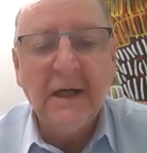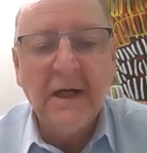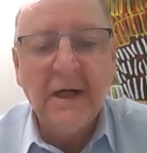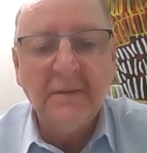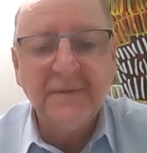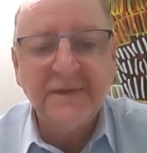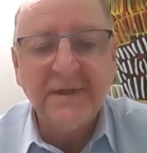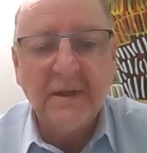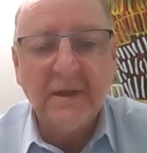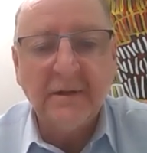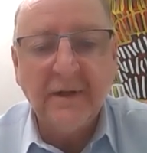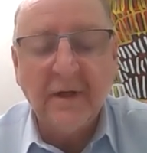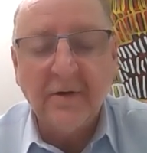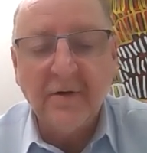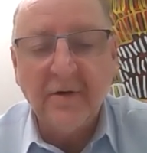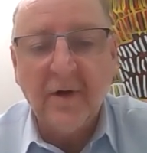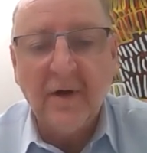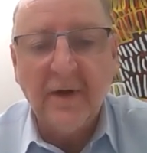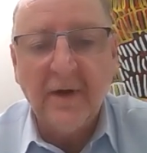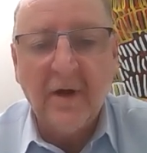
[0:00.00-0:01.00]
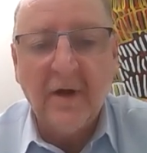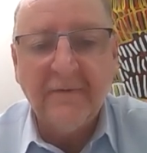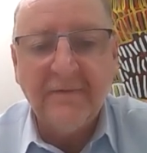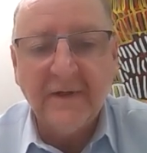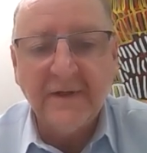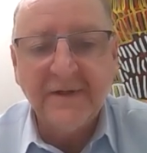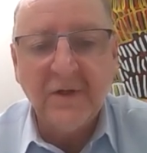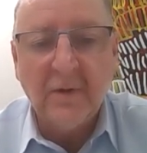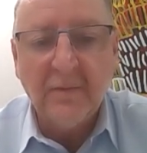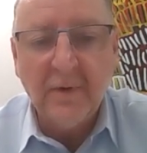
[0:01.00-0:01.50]
So, you know, Grant and I, for
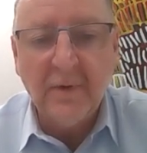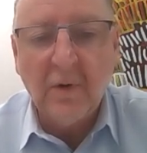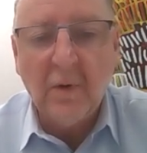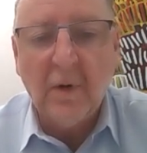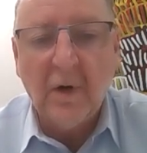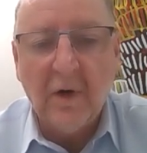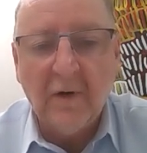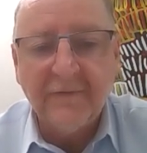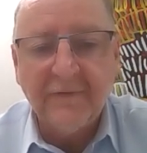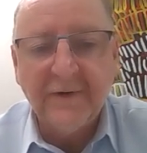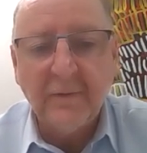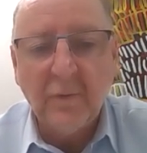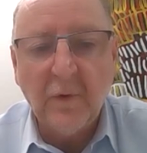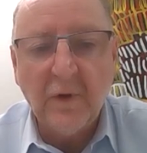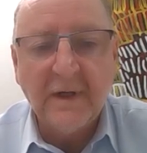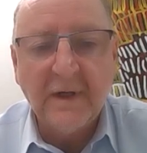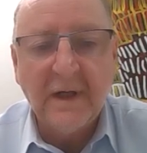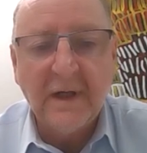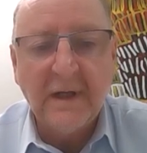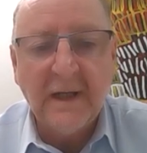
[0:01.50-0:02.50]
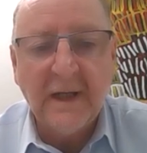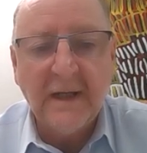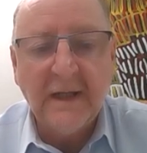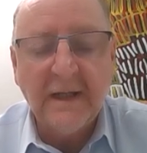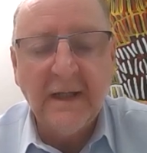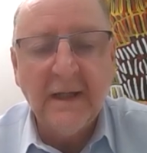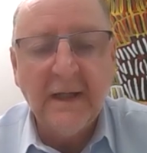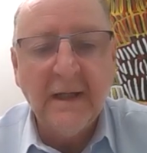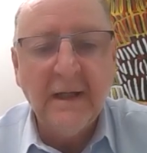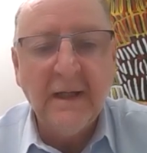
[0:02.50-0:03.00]
example, quite often work in
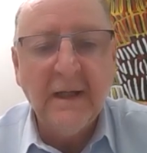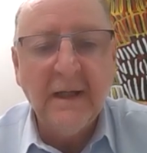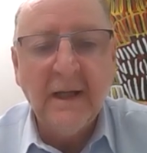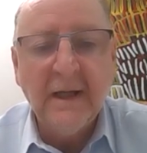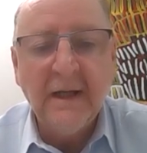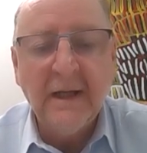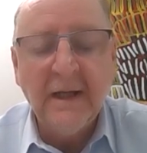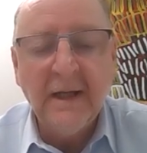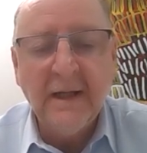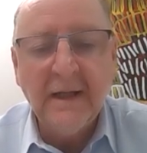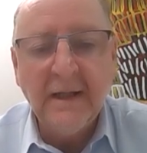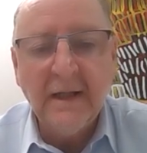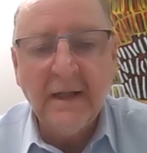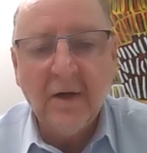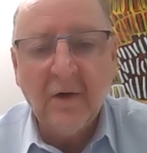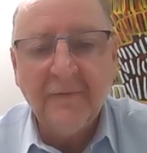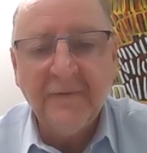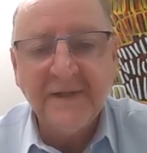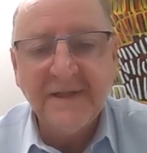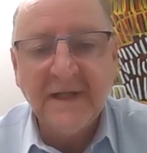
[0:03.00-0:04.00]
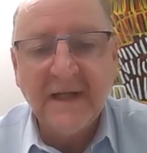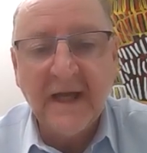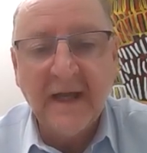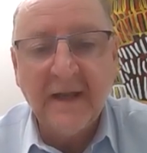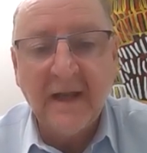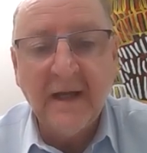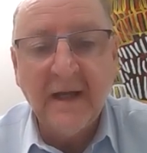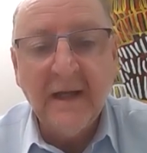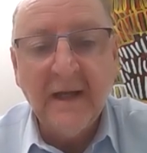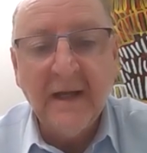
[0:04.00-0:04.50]
the office
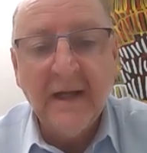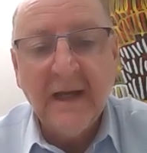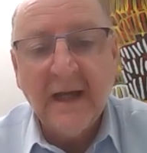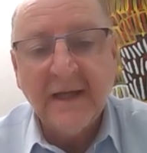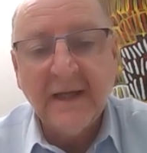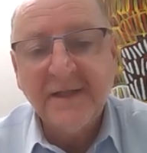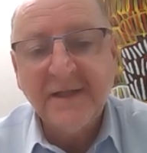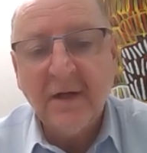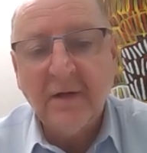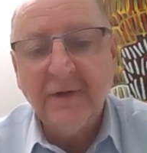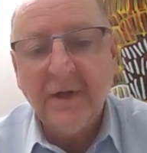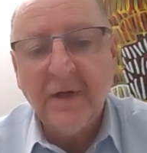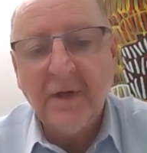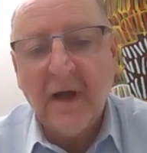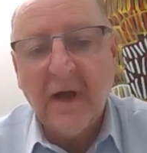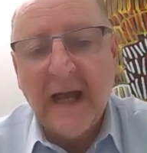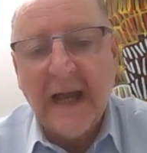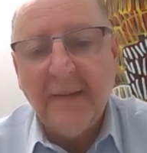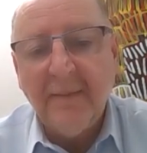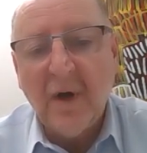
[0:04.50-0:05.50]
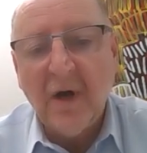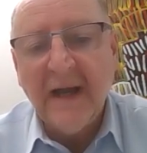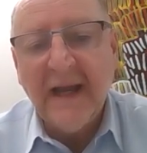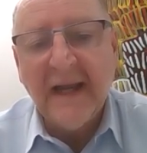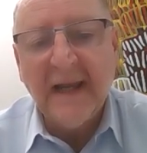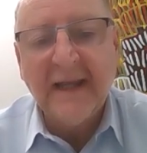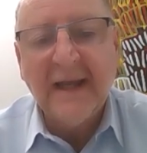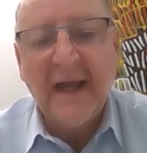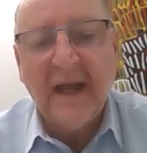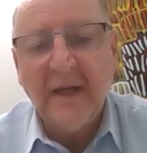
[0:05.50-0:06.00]
together. And so, you know, am I
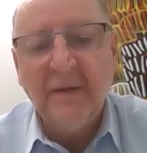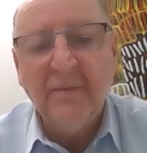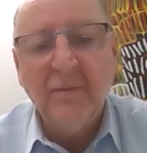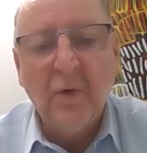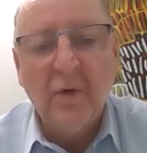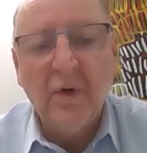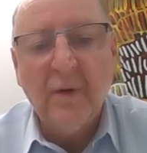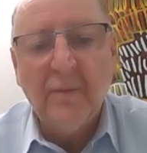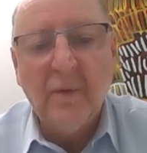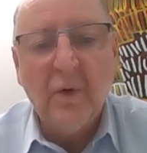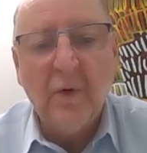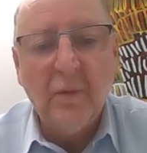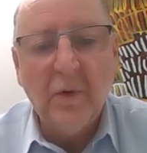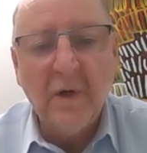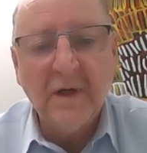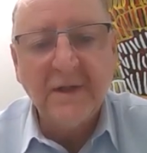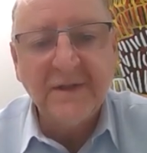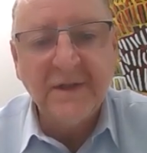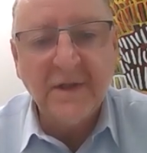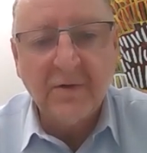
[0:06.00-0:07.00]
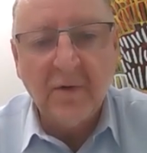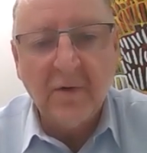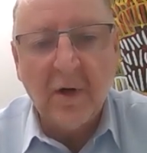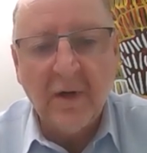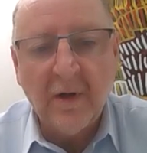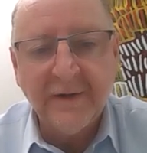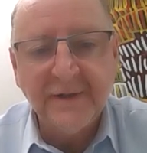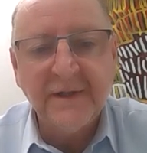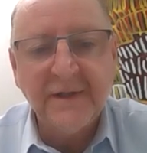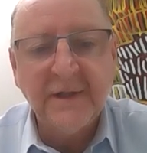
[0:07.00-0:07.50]
allocating more and more work to
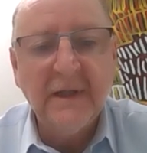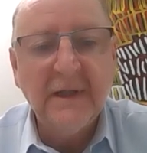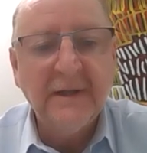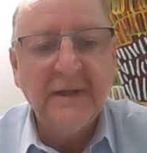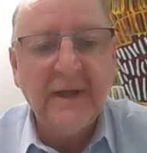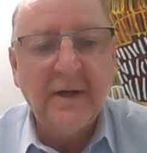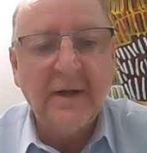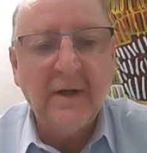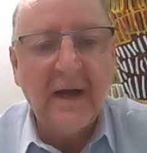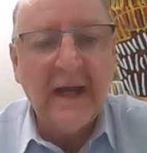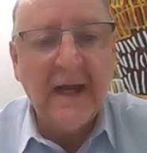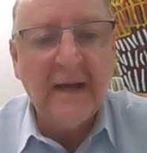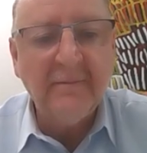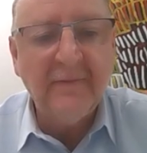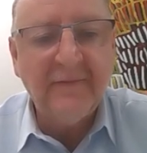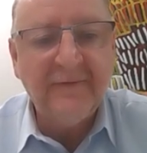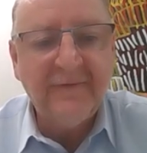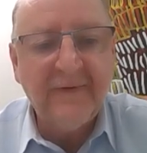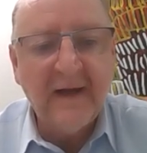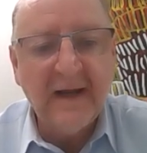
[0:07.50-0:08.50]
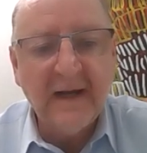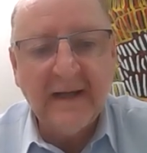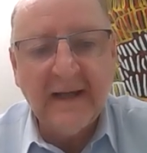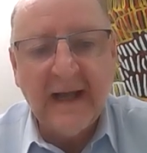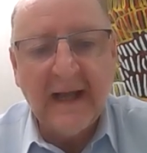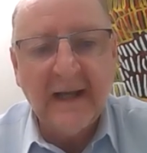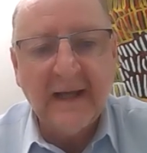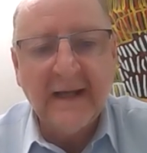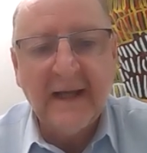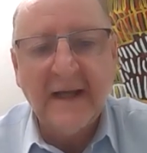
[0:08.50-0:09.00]
Grant than I am fairly
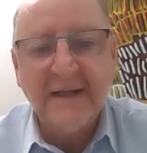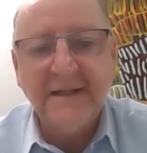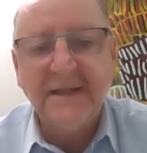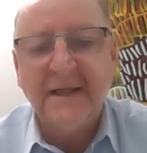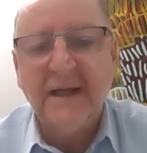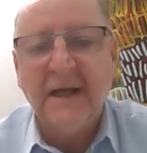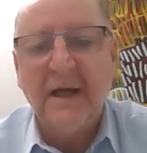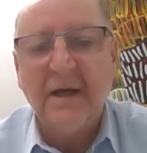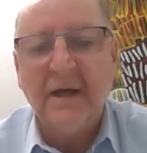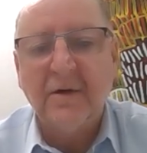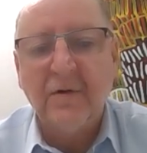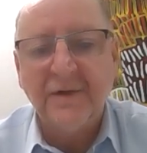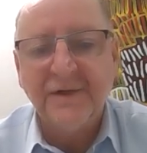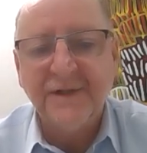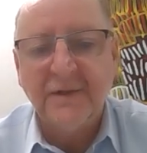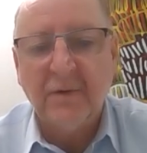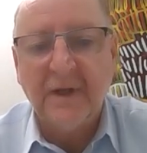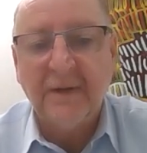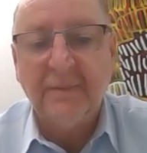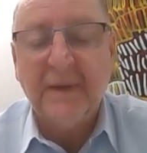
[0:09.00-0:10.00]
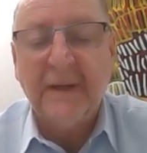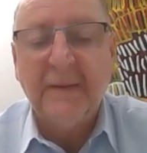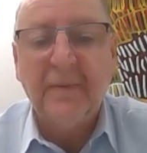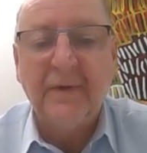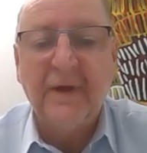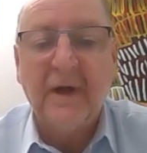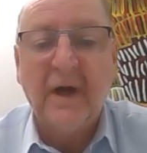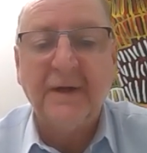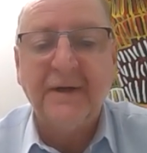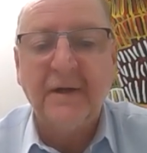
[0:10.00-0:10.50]
allocating it across to other people
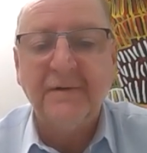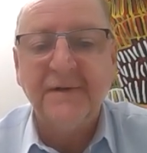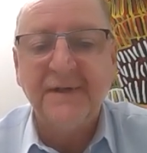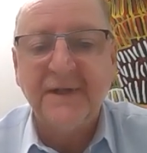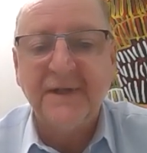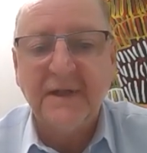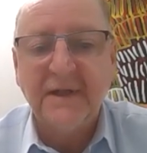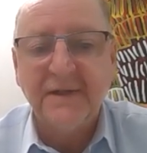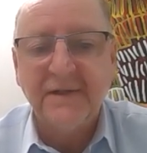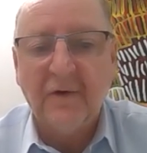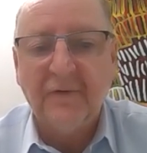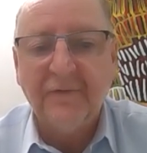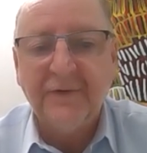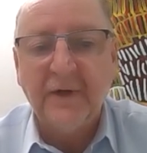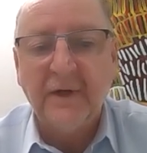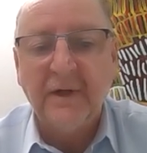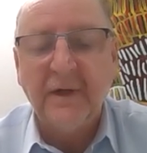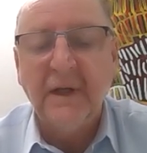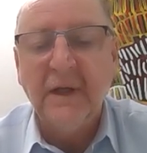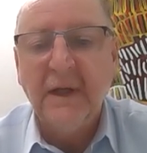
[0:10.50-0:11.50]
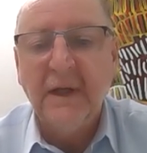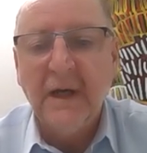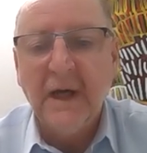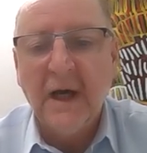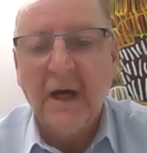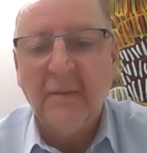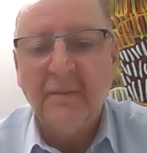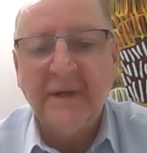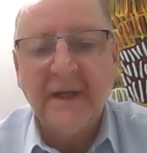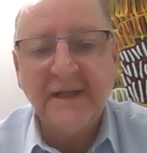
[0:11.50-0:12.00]
that I don't see as often?
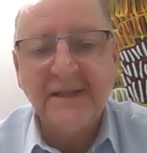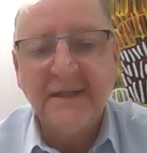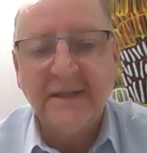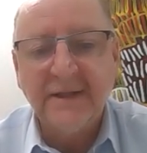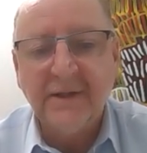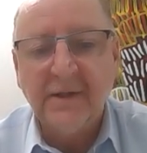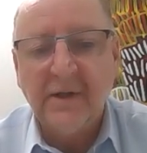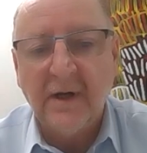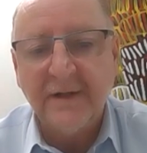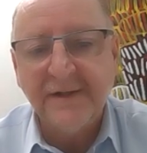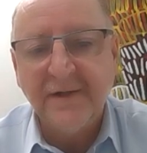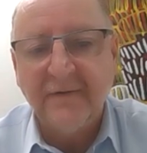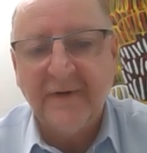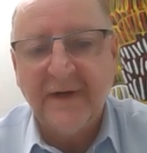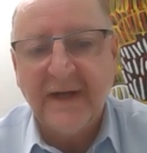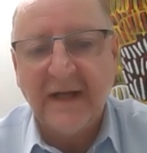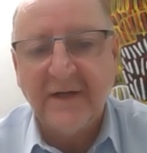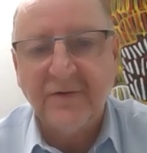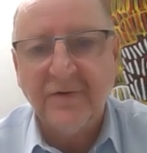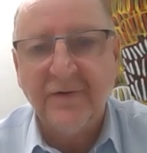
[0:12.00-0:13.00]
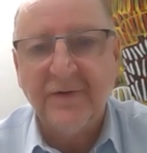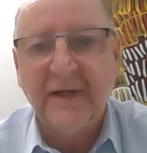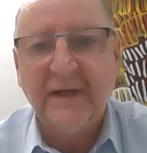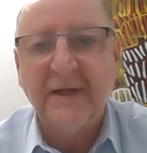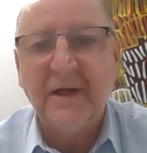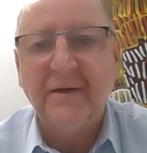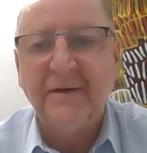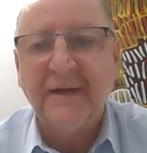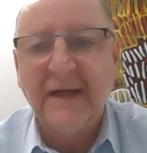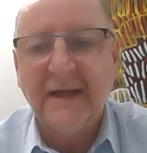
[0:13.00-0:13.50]
That's, you know, sort of a natural thing.
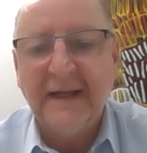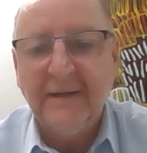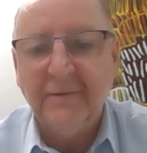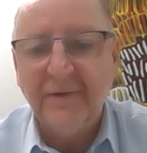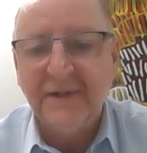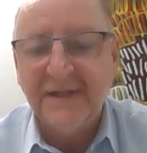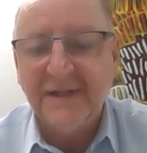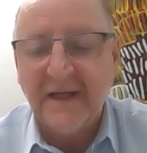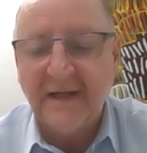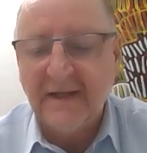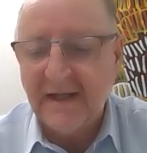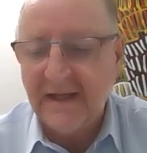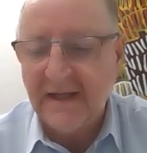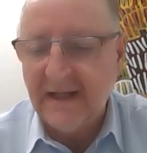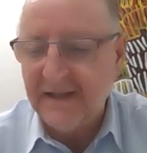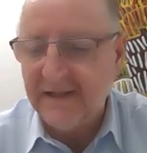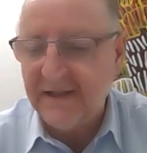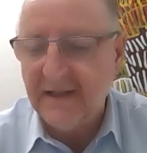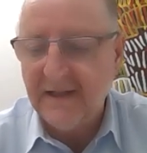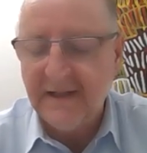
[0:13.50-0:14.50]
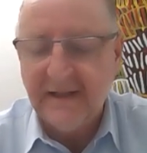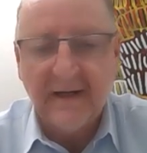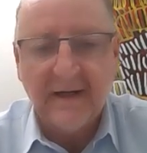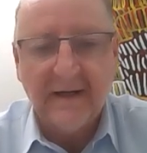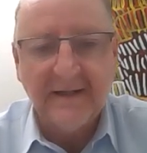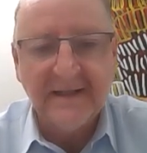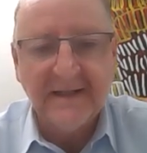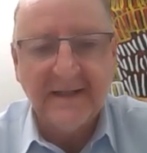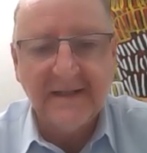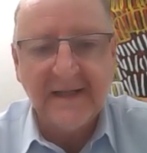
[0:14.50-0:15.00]
No doubt he would say that
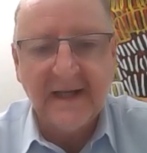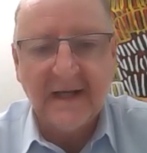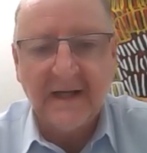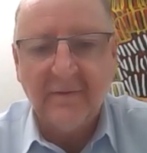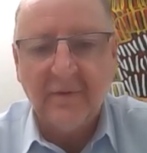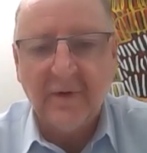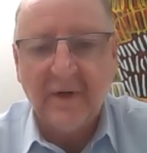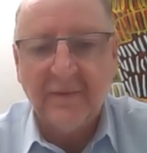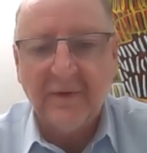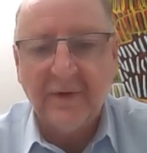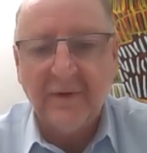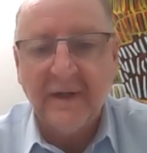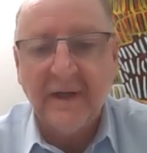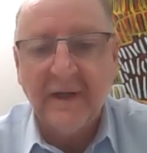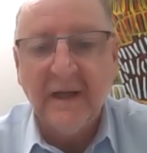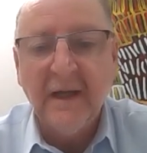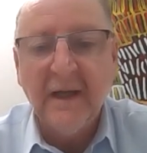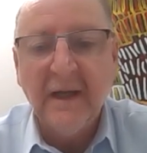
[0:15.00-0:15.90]
that's exactly what I'm doing.